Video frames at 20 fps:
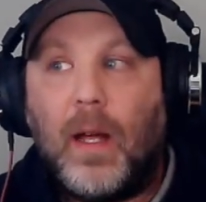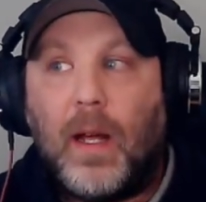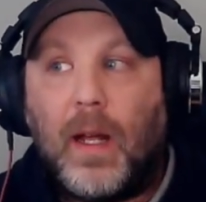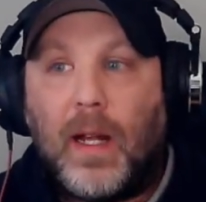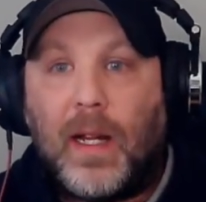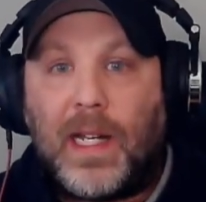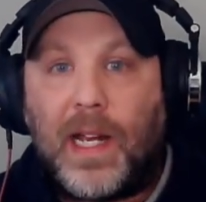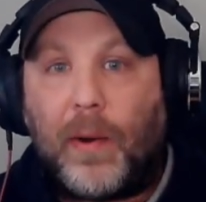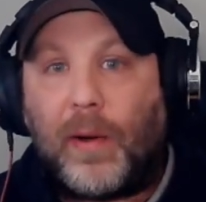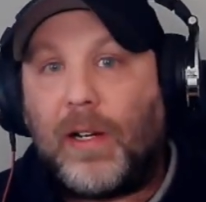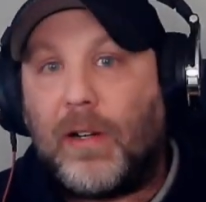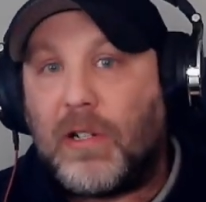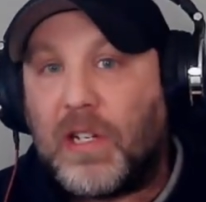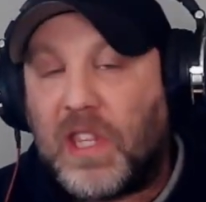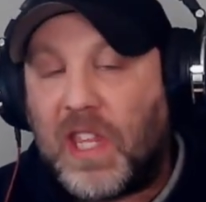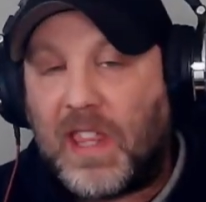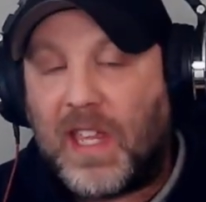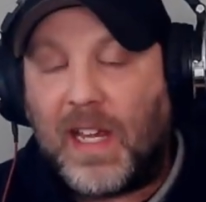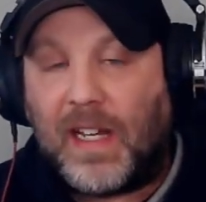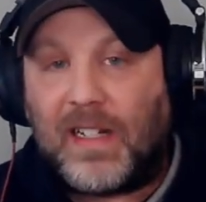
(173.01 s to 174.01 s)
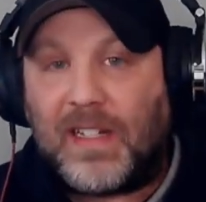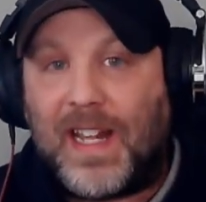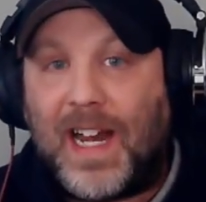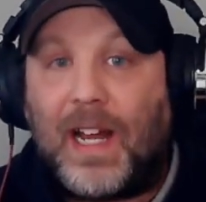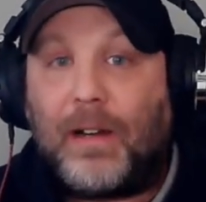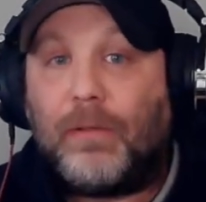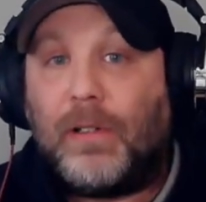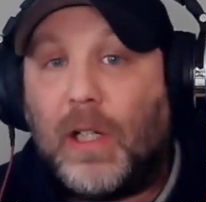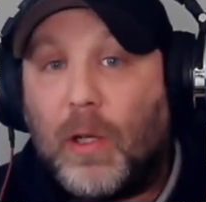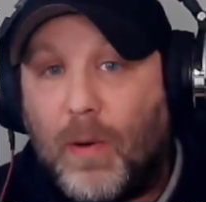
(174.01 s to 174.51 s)
Now, here's the thing, is that I
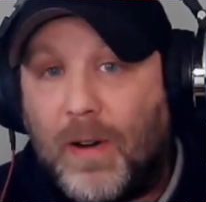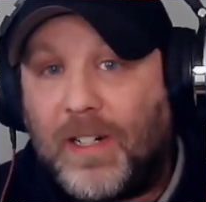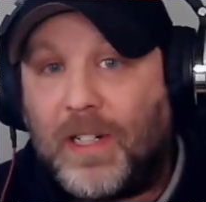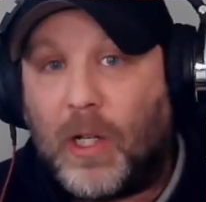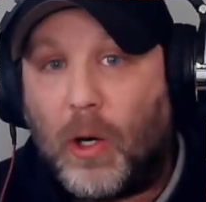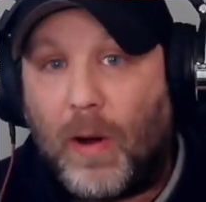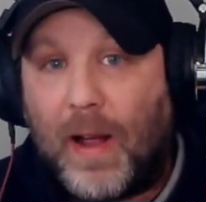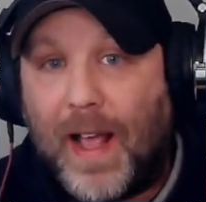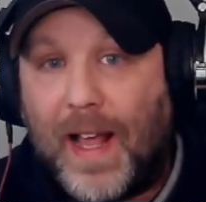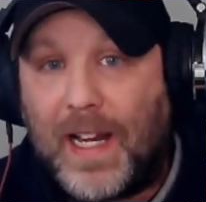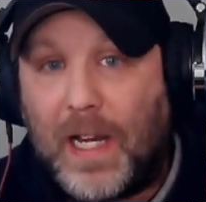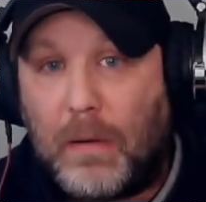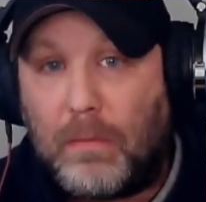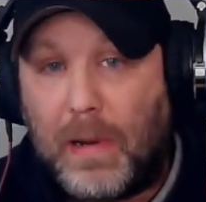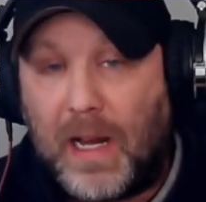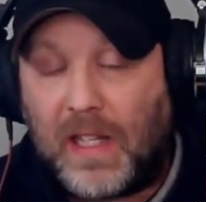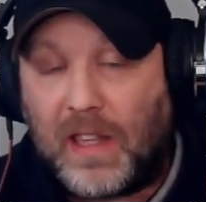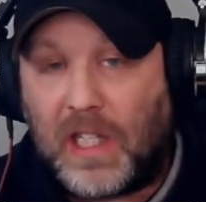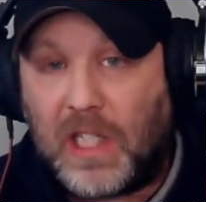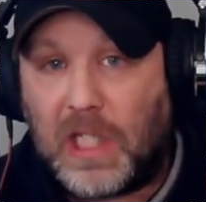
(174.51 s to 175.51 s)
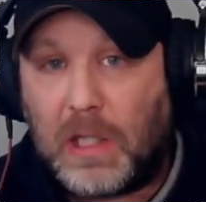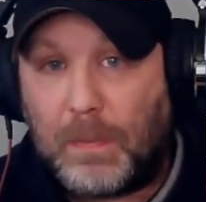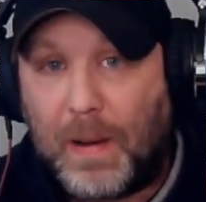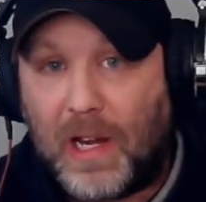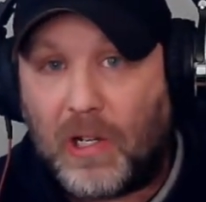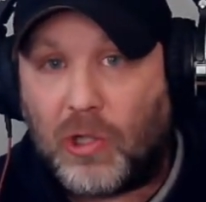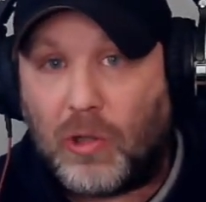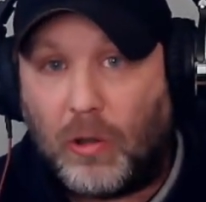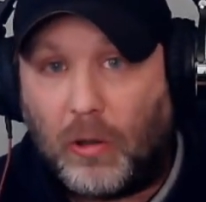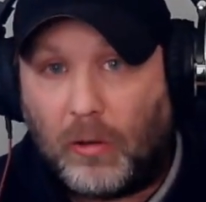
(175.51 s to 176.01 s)
really wanted to go ahead and make this
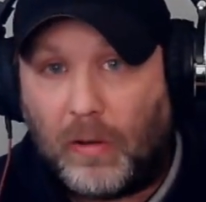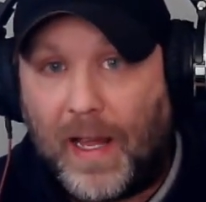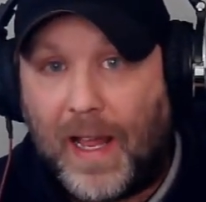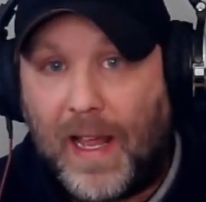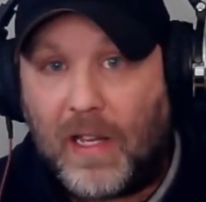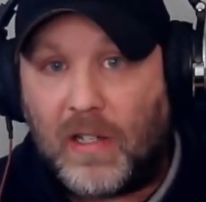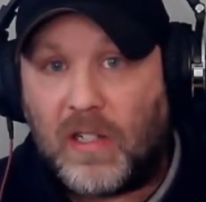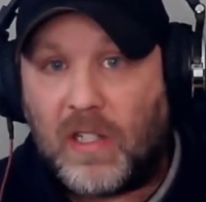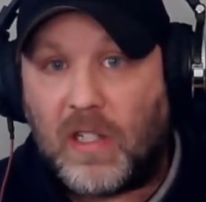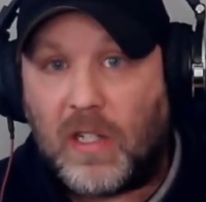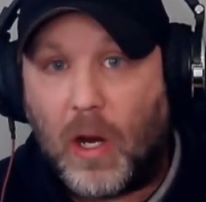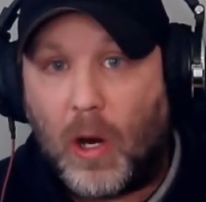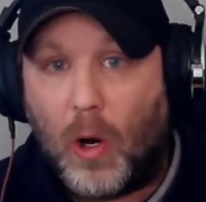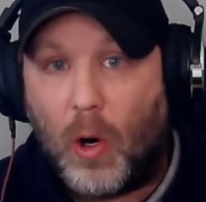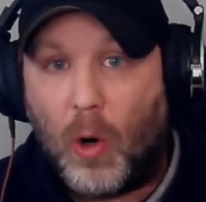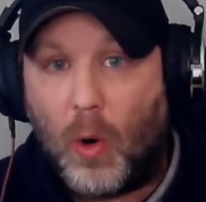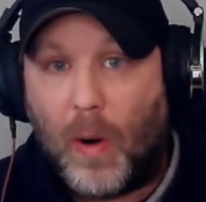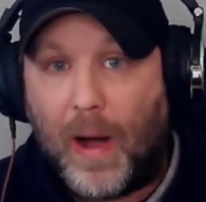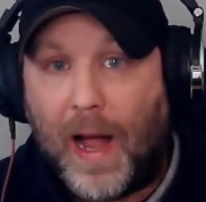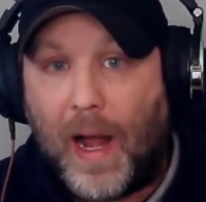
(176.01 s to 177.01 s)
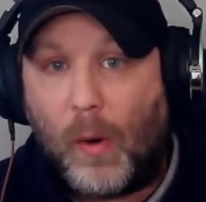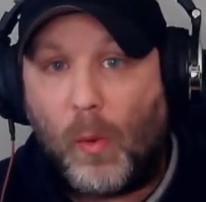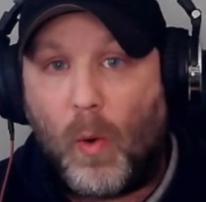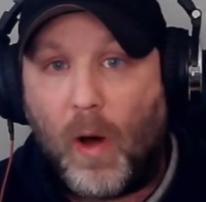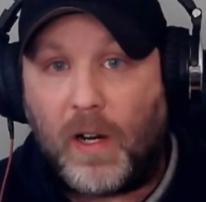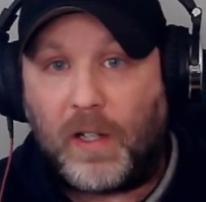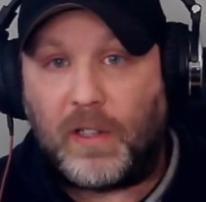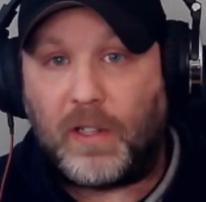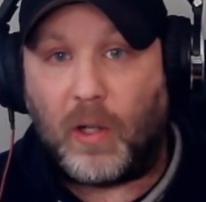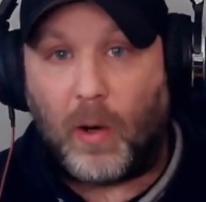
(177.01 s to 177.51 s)
special, and so I
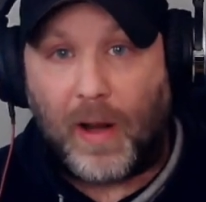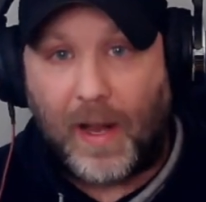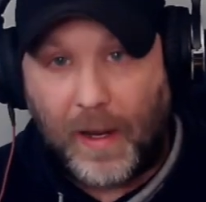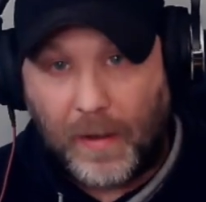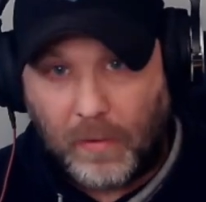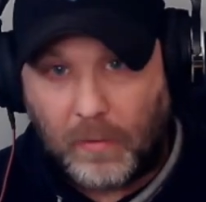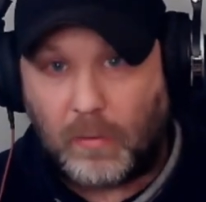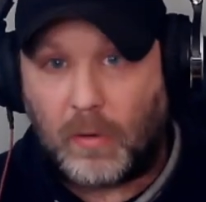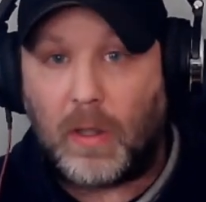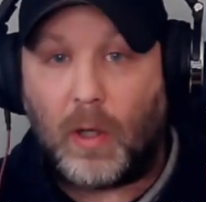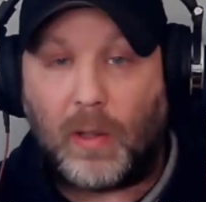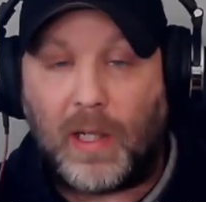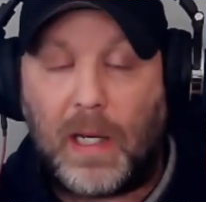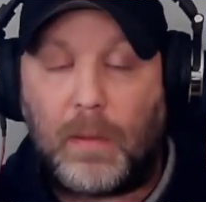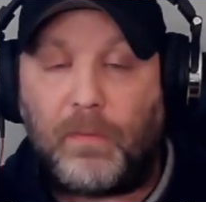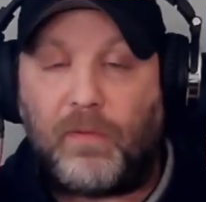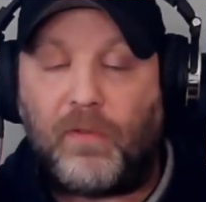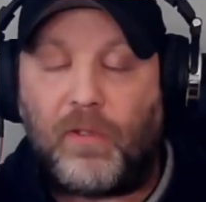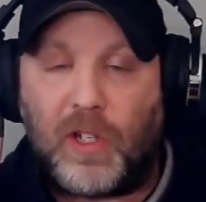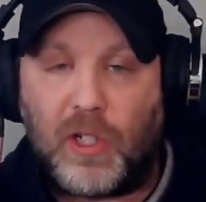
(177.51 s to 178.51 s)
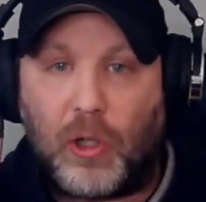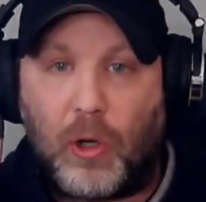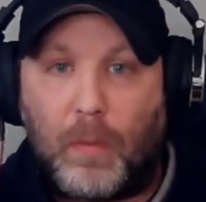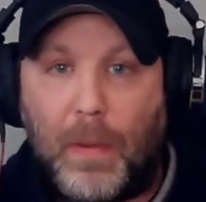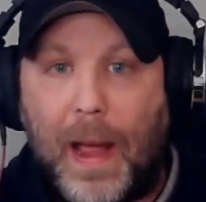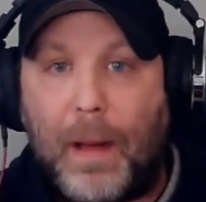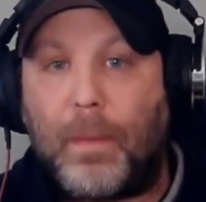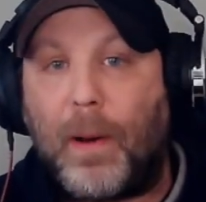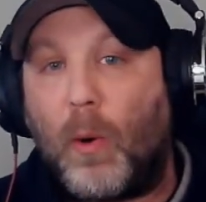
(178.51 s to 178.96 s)
wanted to go ahead and, keep physical map.